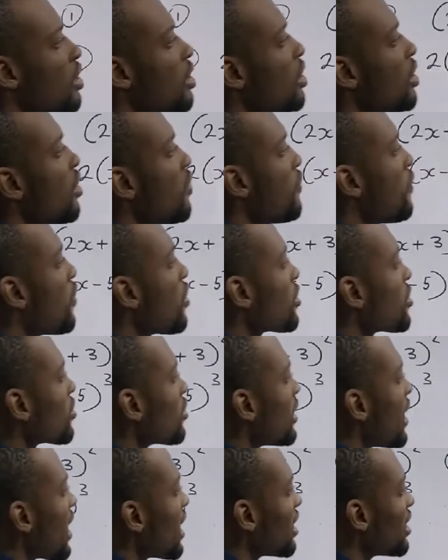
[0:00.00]
a function
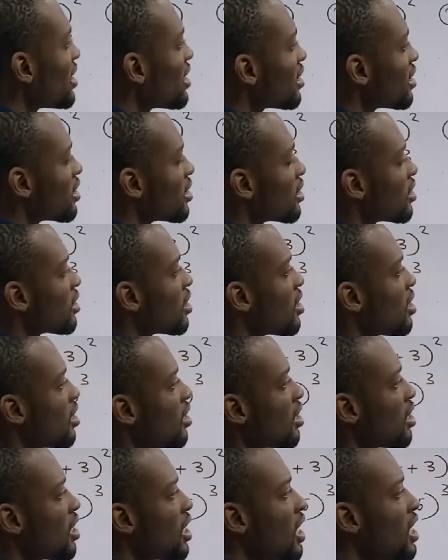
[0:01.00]
like this,
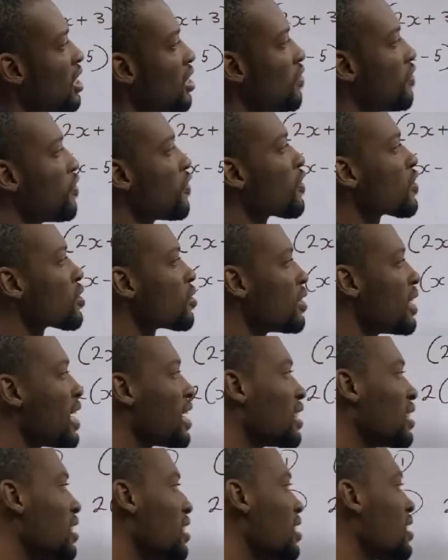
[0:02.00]
and a function
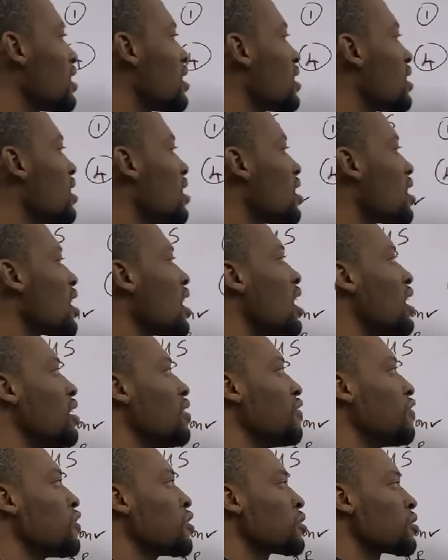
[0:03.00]
like this, and
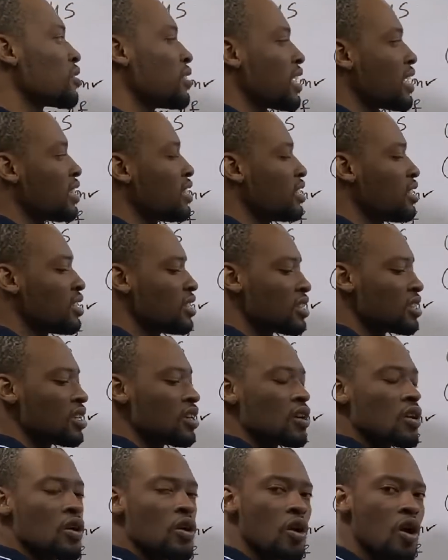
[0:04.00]
a function like this,
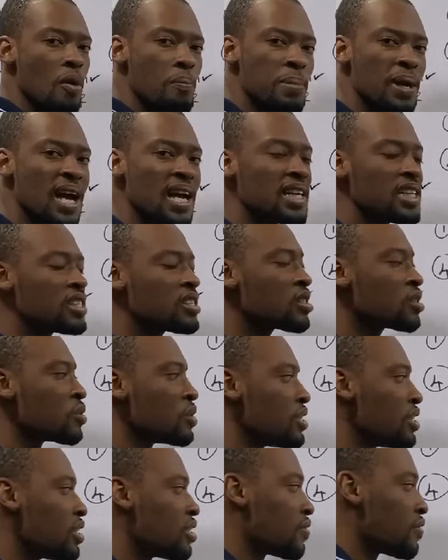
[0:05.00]
compare it to
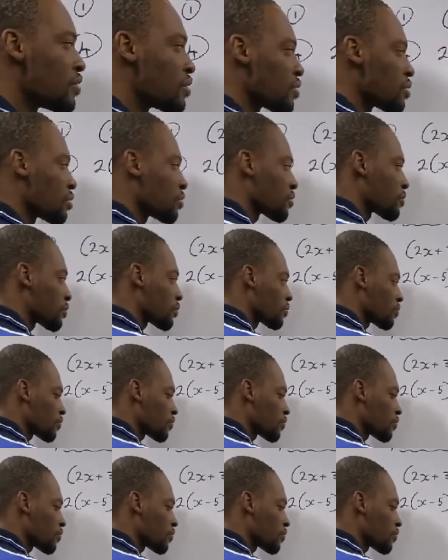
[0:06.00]
this function.